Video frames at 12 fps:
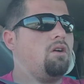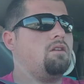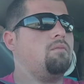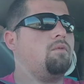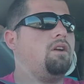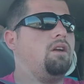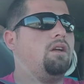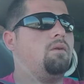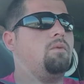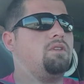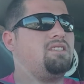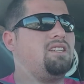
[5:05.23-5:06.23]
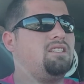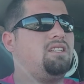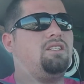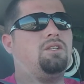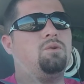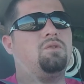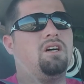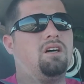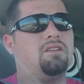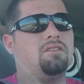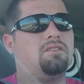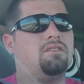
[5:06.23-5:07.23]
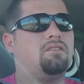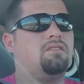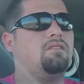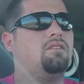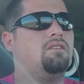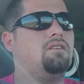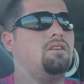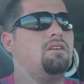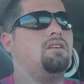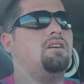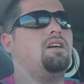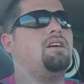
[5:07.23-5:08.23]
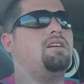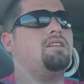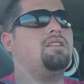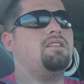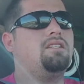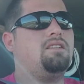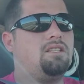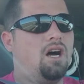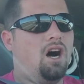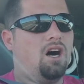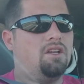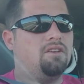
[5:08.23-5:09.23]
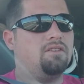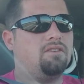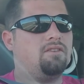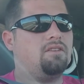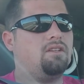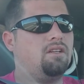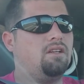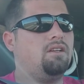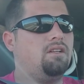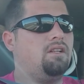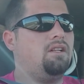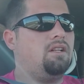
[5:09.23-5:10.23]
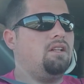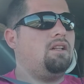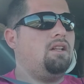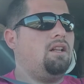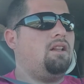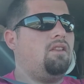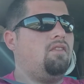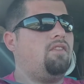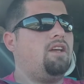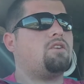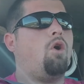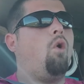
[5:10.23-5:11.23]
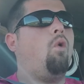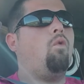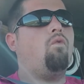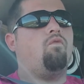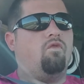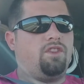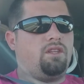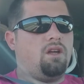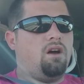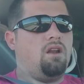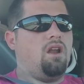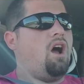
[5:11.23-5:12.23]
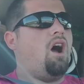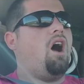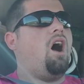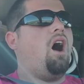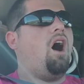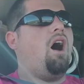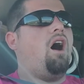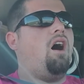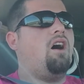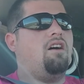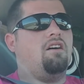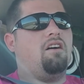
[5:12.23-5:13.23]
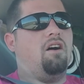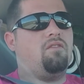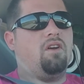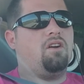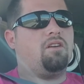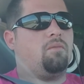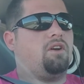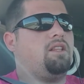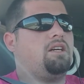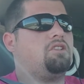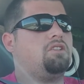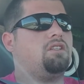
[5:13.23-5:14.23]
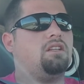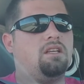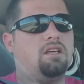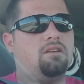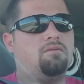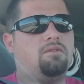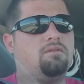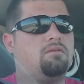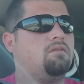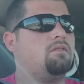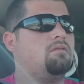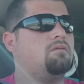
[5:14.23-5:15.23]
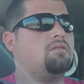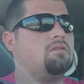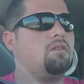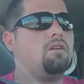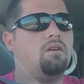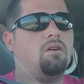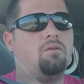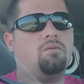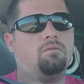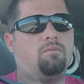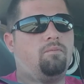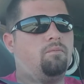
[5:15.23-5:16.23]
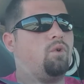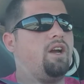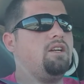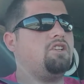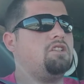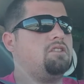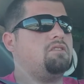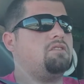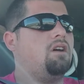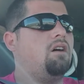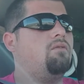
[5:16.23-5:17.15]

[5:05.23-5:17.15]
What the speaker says: debris was 62 tons. Tons. That's a whole ton of yard debris. That's just leaves and, you know, branches and stuff.